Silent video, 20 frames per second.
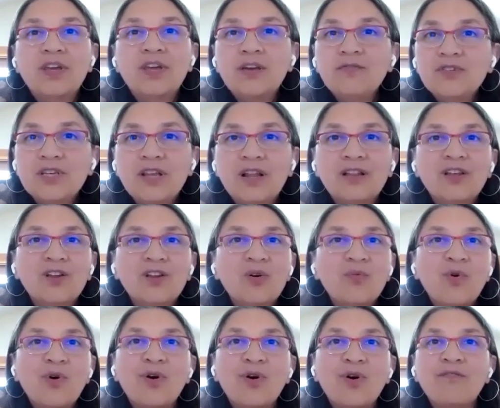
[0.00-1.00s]
gives it a little
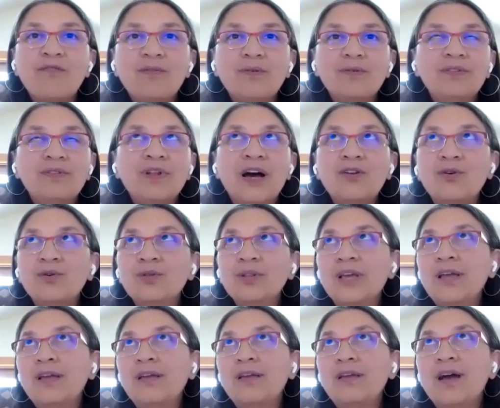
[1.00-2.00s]
more, not
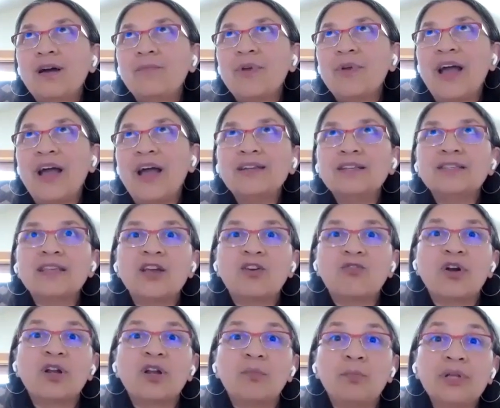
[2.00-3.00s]
only, I mean, I hate to say
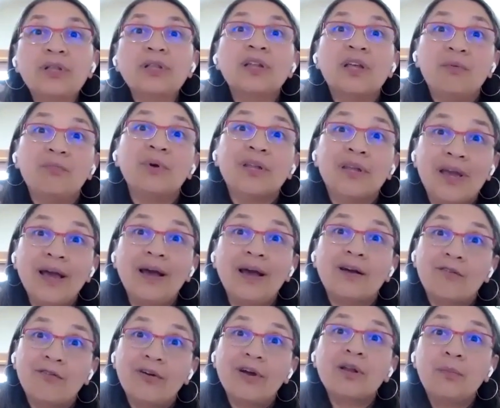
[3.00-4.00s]
credibility, but yeah,
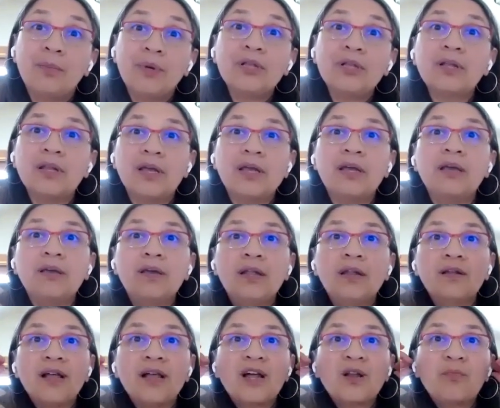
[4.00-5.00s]
credibility
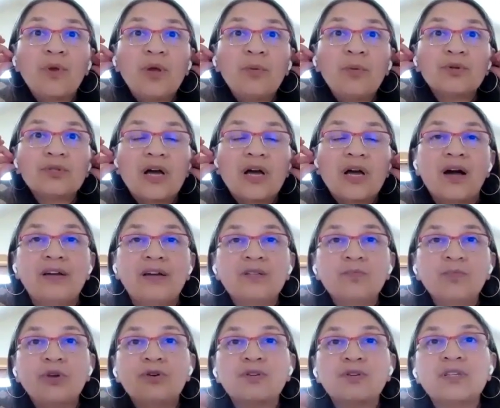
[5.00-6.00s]
in a lot of people's
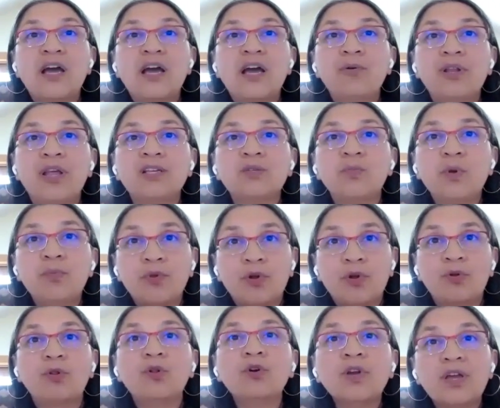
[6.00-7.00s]
eyes, because nowadays people
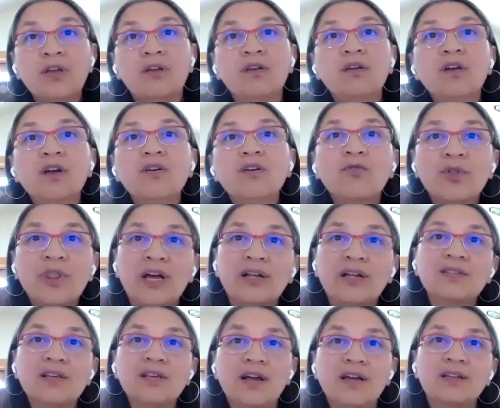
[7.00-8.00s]
are looking for
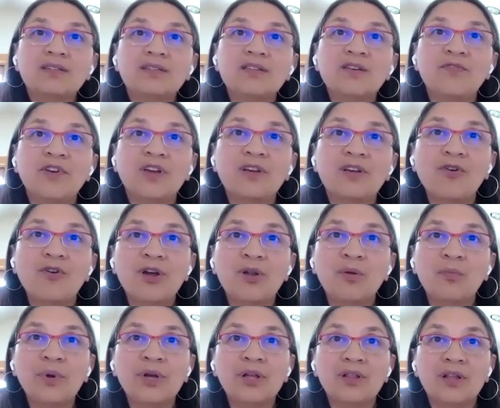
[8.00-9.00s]
that scientific
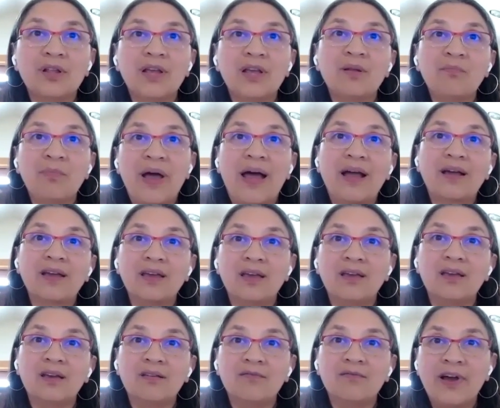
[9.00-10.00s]
credibility and
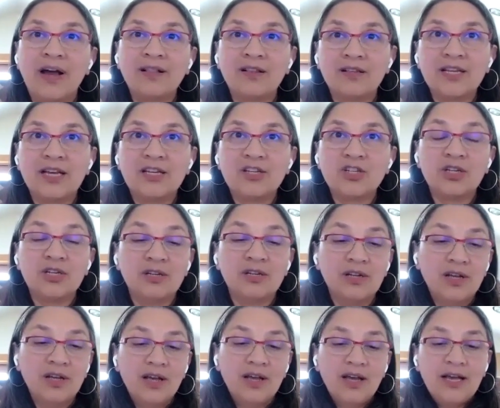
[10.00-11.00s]
backing and validation.
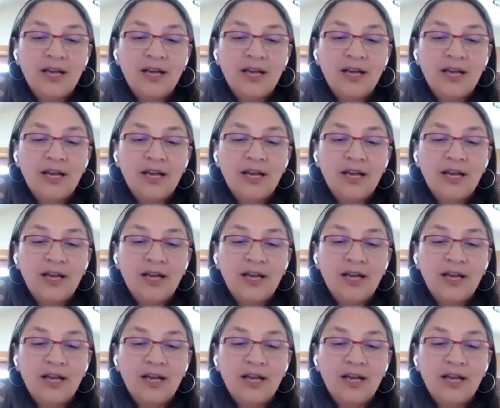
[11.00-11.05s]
